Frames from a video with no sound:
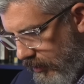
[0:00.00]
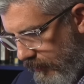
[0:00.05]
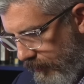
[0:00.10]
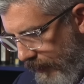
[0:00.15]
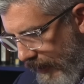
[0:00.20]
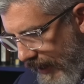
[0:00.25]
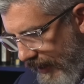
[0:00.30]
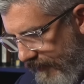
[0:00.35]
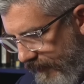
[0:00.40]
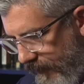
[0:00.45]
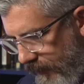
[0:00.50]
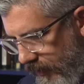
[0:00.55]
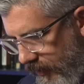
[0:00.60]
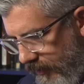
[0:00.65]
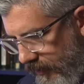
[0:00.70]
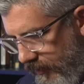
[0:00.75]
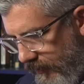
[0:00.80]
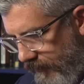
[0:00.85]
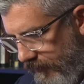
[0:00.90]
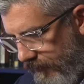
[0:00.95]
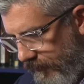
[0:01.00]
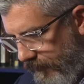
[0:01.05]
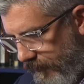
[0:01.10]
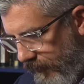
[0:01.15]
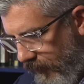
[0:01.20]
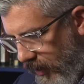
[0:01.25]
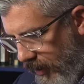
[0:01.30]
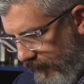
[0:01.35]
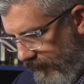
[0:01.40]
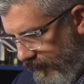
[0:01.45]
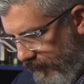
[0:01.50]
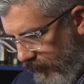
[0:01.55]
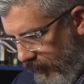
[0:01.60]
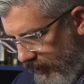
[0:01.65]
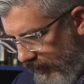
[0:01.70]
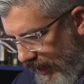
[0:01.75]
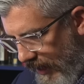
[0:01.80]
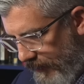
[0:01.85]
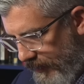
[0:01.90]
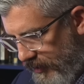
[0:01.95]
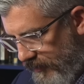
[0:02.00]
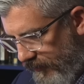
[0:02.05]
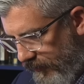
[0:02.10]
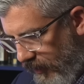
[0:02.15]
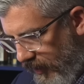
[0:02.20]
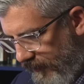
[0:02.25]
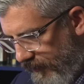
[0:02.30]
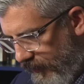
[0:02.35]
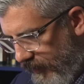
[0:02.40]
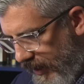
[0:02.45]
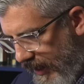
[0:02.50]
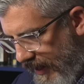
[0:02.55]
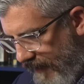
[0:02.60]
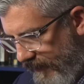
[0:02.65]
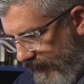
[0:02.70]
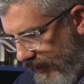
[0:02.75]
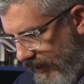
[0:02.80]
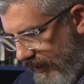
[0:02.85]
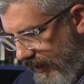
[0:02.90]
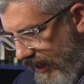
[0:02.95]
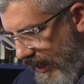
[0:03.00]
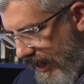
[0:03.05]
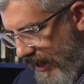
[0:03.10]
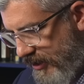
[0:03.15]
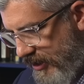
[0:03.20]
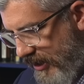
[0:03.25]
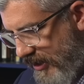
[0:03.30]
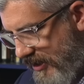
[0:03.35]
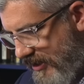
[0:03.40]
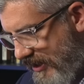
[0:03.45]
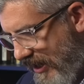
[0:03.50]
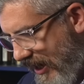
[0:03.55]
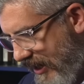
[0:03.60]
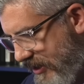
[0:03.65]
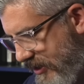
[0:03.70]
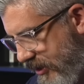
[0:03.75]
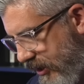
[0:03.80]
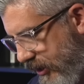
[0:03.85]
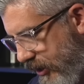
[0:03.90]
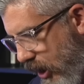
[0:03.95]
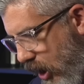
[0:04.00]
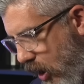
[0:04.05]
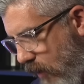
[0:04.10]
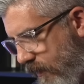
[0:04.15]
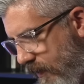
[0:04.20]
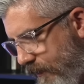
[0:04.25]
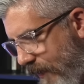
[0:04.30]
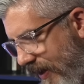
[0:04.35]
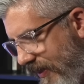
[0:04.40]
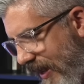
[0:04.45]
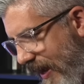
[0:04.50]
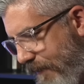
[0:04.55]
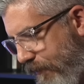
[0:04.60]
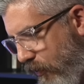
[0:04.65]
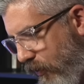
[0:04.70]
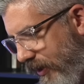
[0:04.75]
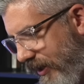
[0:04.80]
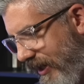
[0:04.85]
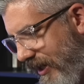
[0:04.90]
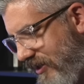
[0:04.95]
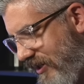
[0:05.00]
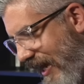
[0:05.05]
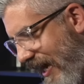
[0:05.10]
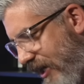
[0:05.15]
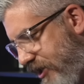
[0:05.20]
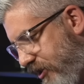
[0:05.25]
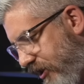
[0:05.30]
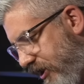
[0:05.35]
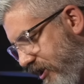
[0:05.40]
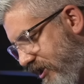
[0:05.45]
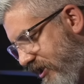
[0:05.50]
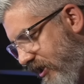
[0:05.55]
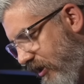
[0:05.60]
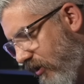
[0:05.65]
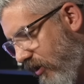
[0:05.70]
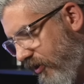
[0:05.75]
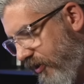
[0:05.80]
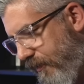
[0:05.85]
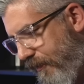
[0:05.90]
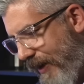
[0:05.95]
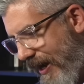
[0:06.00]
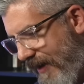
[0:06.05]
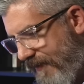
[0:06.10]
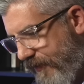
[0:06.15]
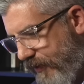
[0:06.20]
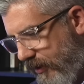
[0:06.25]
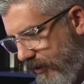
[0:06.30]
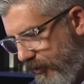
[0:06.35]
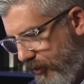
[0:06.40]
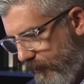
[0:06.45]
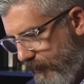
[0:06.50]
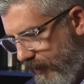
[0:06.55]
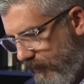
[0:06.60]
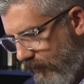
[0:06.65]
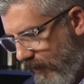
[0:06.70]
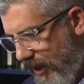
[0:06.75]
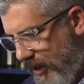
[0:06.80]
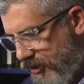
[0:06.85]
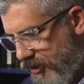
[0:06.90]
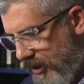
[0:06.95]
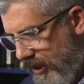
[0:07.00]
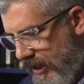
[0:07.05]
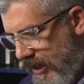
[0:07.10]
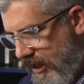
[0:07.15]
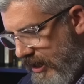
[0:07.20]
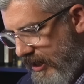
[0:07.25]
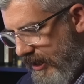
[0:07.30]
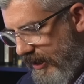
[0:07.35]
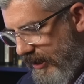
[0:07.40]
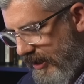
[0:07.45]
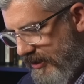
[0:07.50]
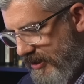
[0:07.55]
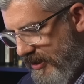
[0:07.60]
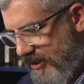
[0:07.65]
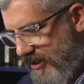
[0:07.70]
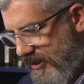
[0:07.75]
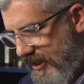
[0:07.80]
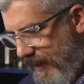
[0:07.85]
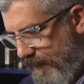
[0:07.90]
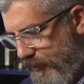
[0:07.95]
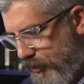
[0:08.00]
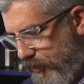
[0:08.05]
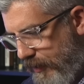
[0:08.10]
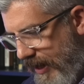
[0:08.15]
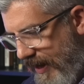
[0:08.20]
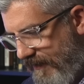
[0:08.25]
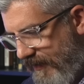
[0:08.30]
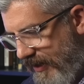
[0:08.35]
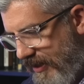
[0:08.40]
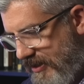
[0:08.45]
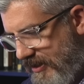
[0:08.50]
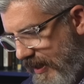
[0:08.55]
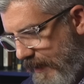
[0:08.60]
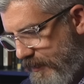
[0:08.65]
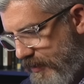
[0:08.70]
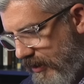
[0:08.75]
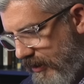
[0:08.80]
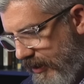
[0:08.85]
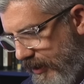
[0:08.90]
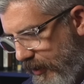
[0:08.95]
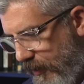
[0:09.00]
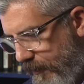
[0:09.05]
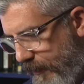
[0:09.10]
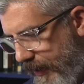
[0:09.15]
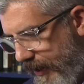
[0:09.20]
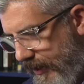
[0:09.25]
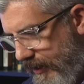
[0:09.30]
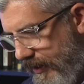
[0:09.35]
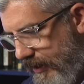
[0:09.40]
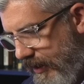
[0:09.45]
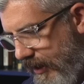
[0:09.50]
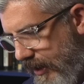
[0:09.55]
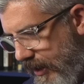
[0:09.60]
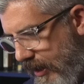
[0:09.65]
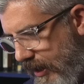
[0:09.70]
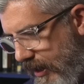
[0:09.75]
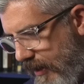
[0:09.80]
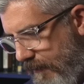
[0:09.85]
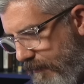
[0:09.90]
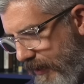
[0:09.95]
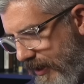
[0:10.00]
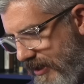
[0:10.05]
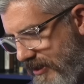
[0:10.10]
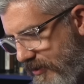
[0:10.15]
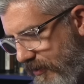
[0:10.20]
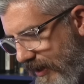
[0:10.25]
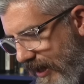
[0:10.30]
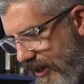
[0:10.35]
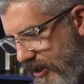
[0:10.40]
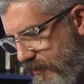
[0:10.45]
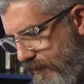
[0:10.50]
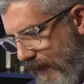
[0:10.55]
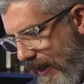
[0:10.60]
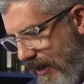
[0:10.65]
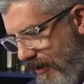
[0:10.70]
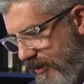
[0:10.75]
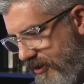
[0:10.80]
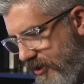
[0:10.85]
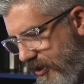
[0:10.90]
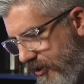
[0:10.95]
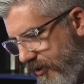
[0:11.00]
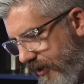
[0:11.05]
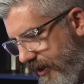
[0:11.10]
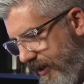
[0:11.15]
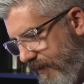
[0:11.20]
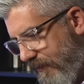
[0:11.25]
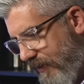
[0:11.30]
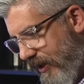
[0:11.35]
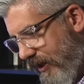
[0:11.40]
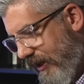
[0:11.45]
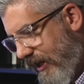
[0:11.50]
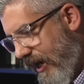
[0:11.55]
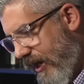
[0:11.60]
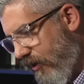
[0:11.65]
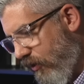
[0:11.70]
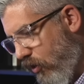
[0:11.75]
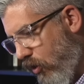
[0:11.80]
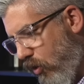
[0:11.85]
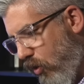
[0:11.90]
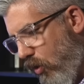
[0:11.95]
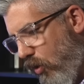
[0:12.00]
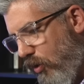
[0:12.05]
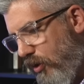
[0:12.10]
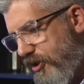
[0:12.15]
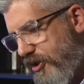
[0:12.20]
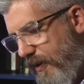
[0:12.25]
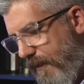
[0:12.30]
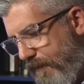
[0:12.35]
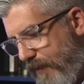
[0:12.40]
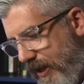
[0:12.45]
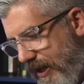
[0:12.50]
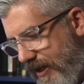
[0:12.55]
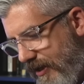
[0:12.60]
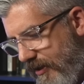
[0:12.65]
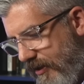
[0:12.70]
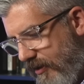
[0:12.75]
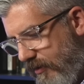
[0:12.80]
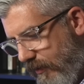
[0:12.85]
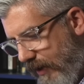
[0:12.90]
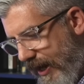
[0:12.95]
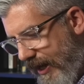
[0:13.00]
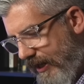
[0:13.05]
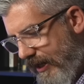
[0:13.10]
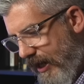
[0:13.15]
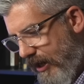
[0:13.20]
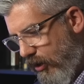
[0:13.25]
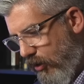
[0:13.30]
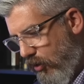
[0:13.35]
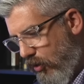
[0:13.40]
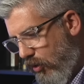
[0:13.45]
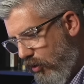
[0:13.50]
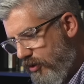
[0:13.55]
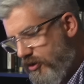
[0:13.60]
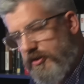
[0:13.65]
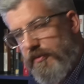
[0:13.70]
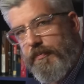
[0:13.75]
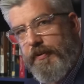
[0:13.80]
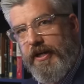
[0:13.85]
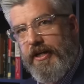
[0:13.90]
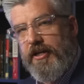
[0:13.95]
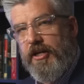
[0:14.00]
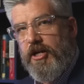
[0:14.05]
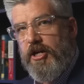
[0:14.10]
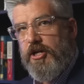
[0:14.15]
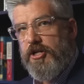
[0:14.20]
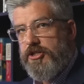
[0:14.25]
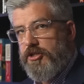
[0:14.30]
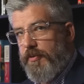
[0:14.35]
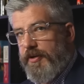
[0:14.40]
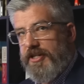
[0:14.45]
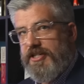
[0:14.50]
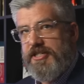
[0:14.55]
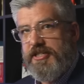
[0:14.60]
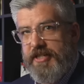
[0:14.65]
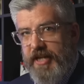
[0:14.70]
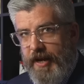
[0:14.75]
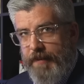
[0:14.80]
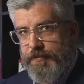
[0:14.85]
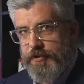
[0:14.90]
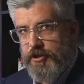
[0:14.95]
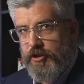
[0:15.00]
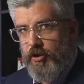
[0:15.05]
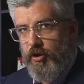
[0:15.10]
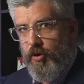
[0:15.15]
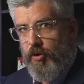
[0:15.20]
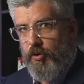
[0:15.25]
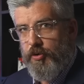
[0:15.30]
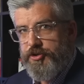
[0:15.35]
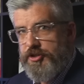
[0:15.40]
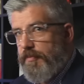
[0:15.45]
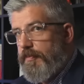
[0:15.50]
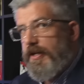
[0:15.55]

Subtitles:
Back foot, front foot, now he's front foot heavy. AJ decides to go, but by that point he's actually still on the back foot a little bit. Watch, he doesn't step too heavy, he steps a little bit, but he's still got his balance under him, kind of holds a beat, right? Kind of holds a beat. So he steps, holds a